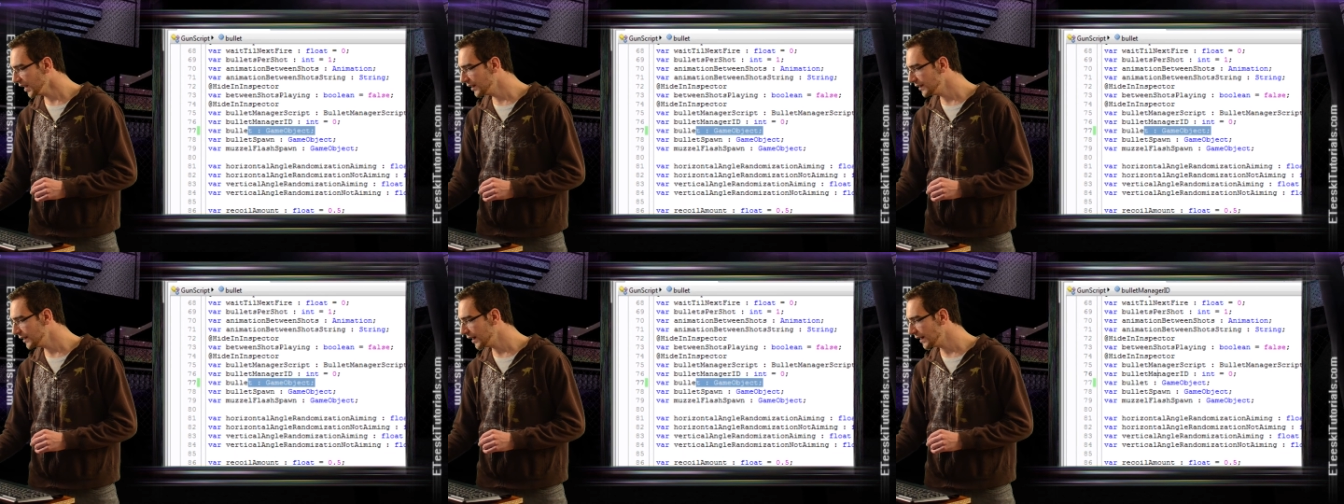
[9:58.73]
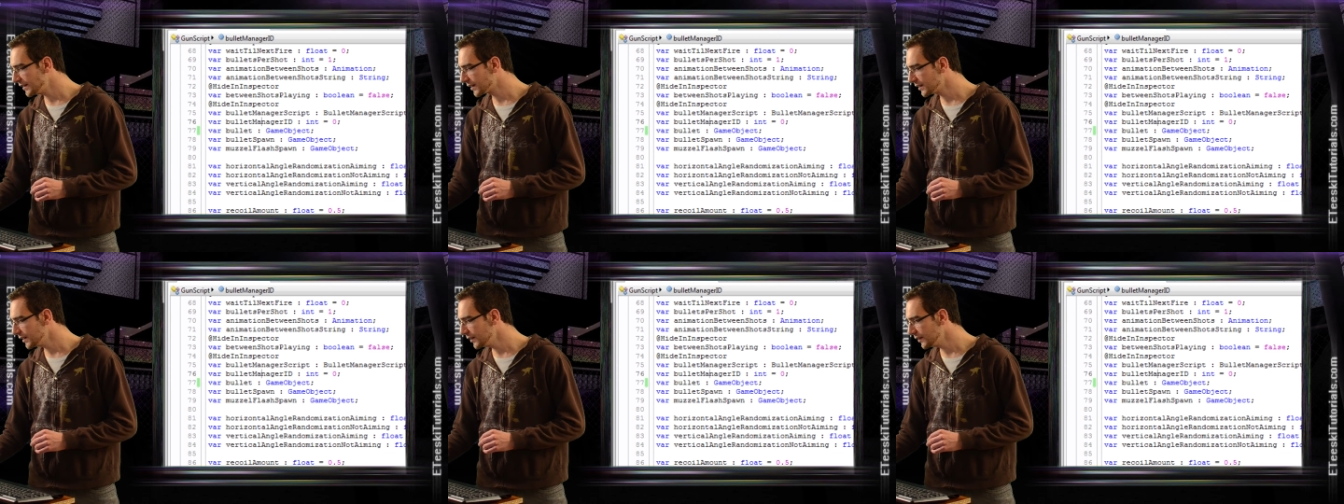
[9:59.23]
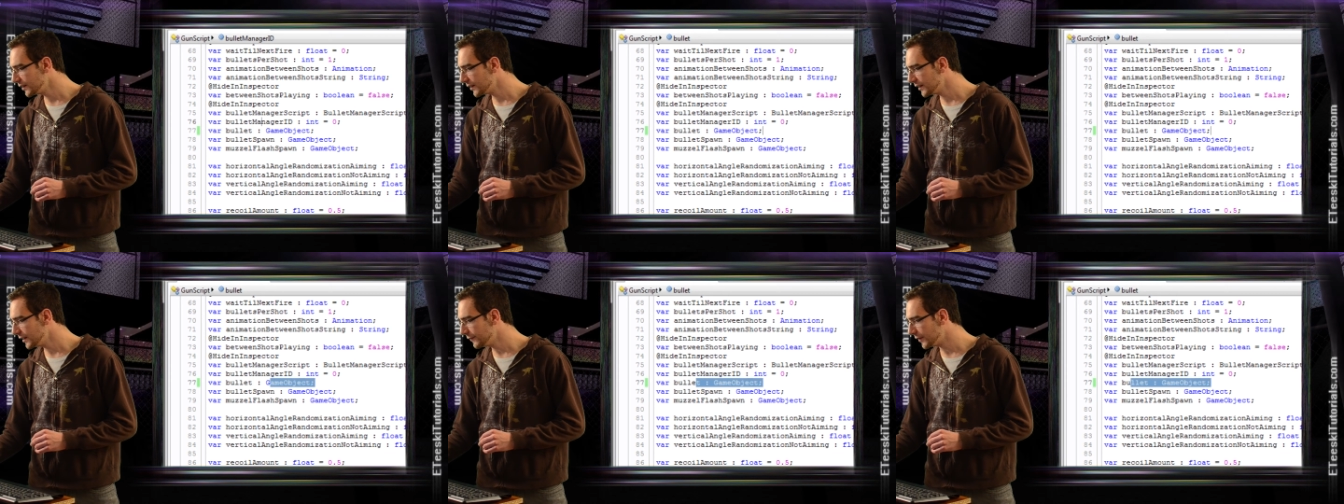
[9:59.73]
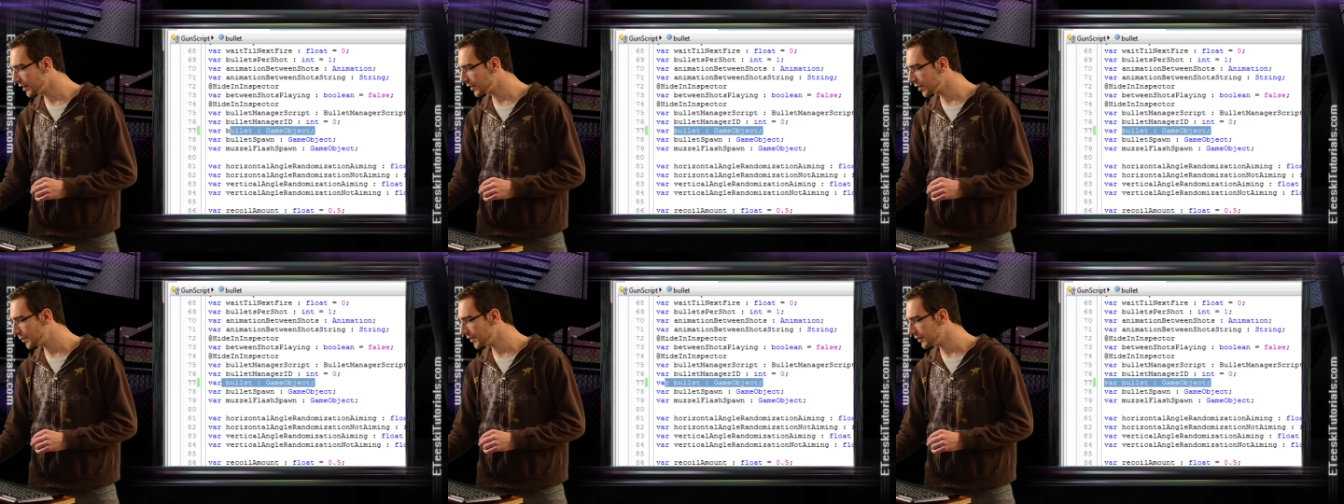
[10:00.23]
And then I declared the
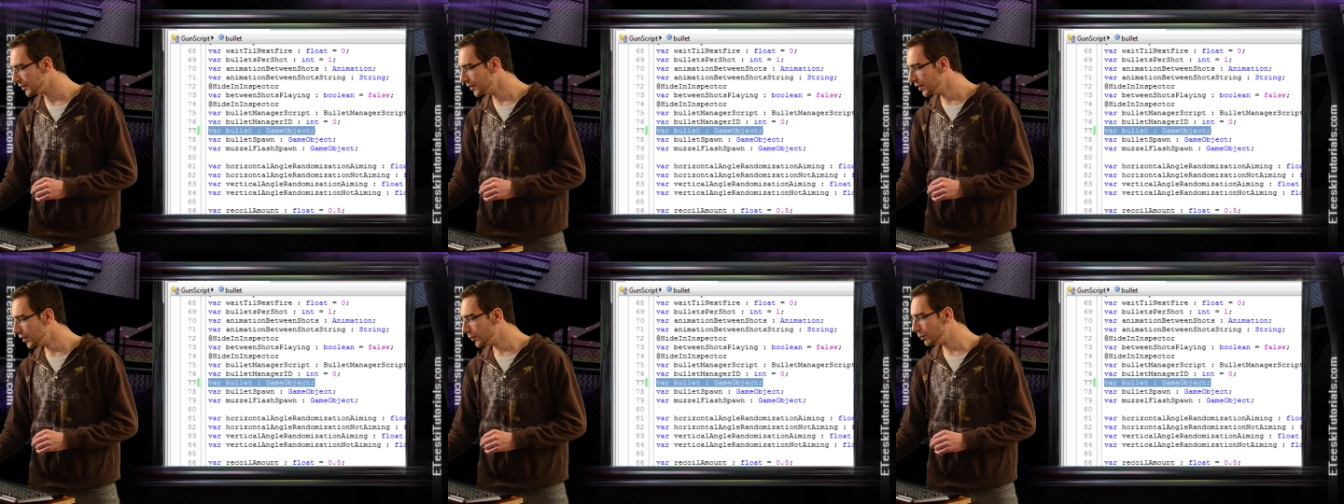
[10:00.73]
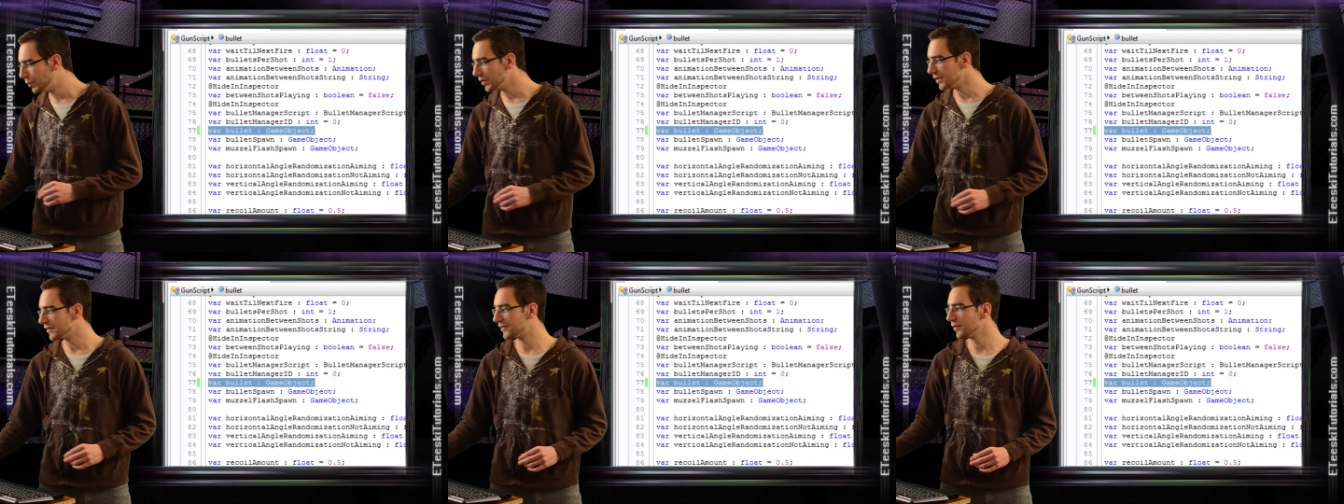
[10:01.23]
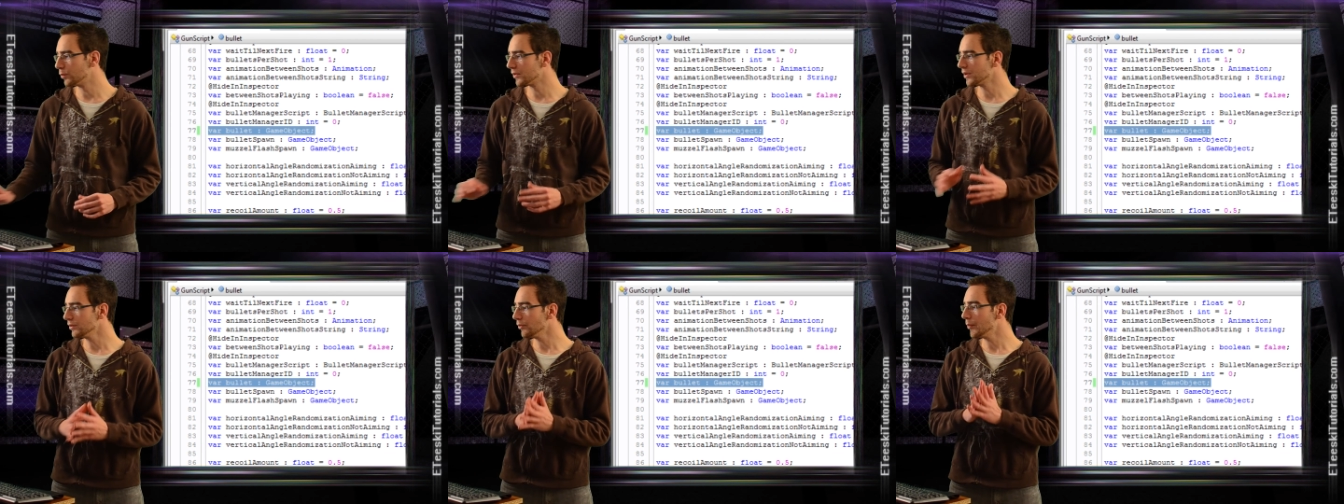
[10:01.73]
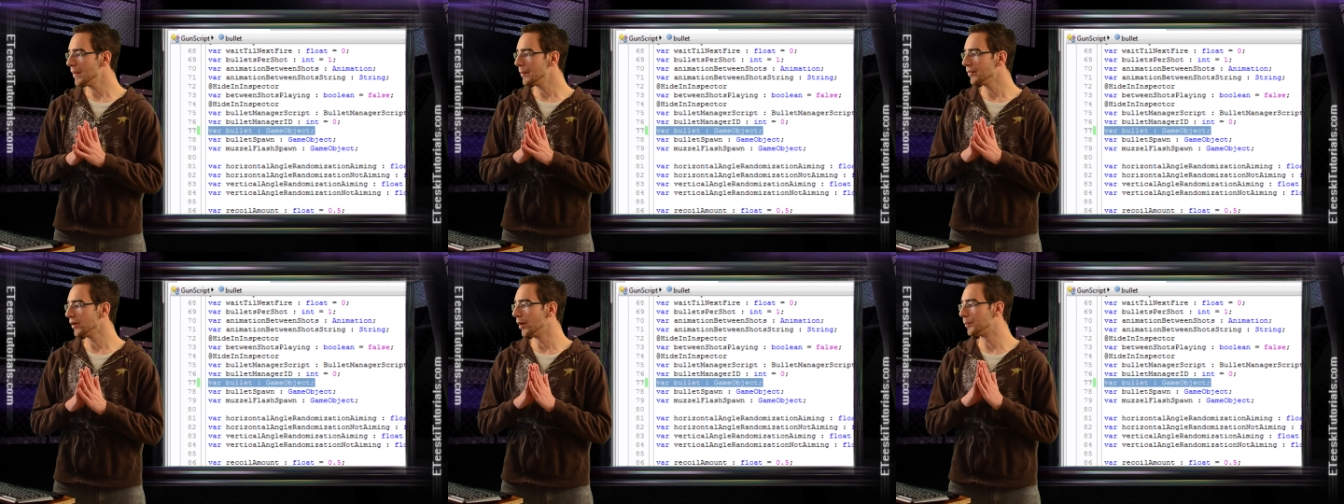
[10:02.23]
variable bullets. So we're going to
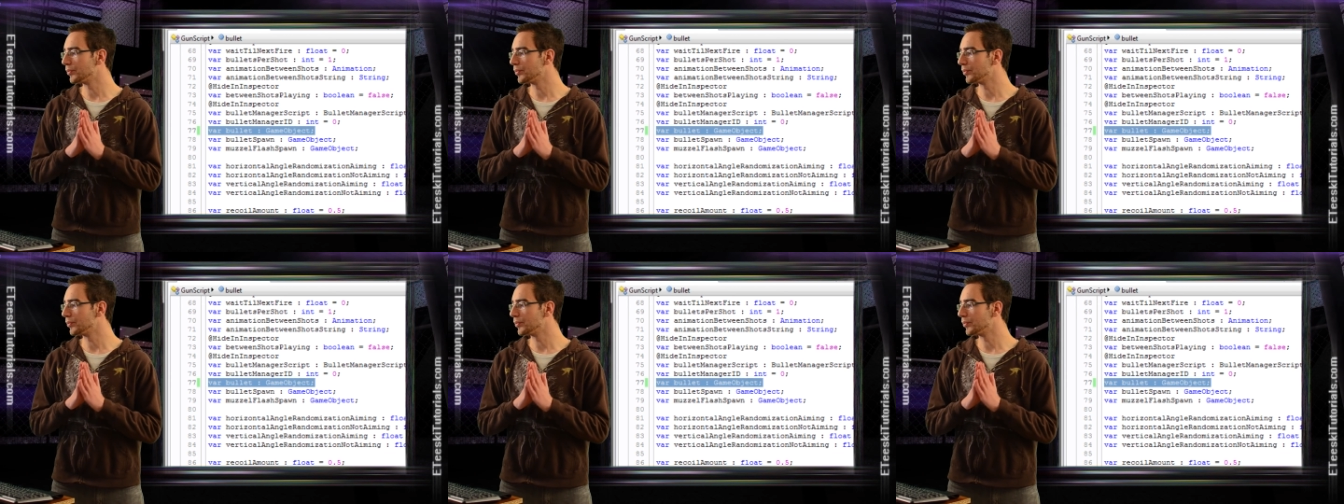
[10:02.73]
remember a